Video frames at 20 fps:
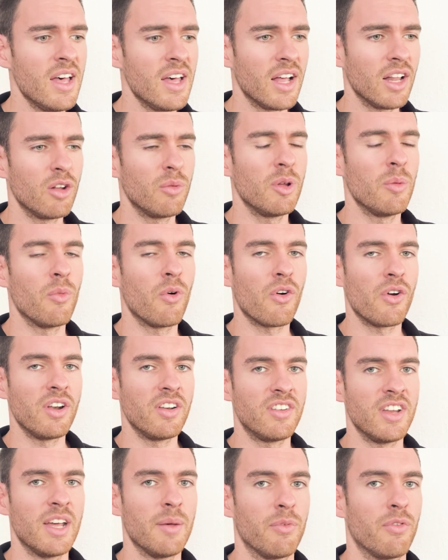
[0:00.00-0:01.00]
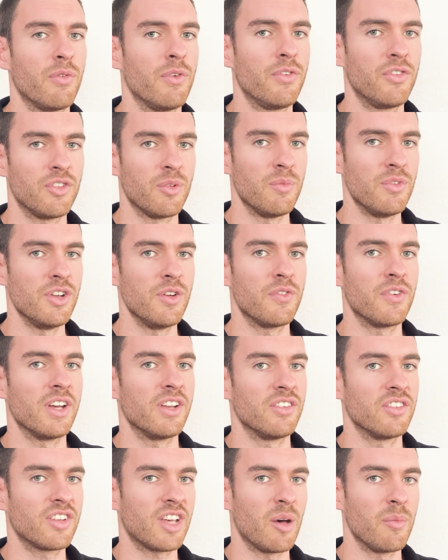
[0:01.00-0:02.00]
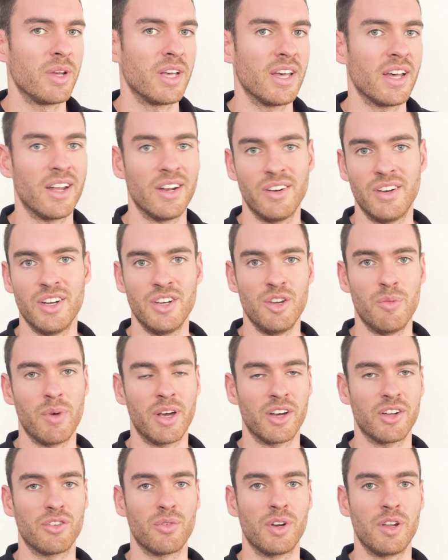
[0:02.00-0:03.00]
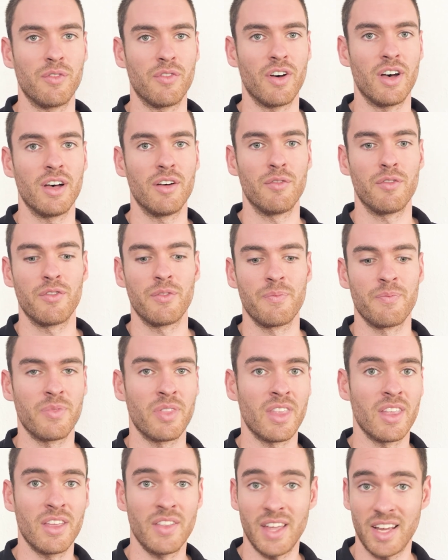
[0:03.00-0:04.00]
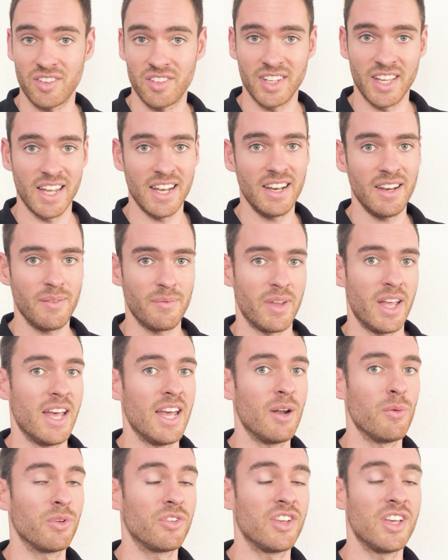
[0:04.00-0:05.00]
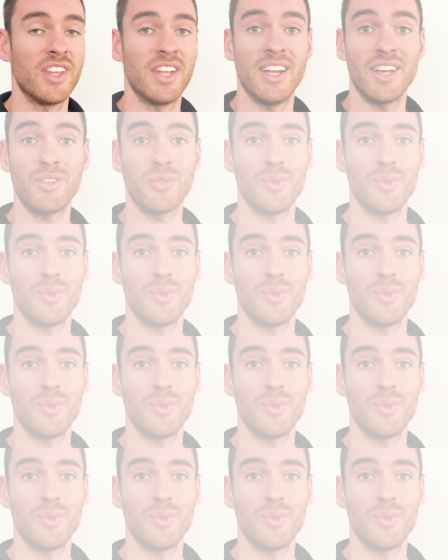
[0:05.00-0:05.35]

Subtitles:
little bit more in depth with some new features coming out in Umango 25. Thanks again, and we'll see you in the next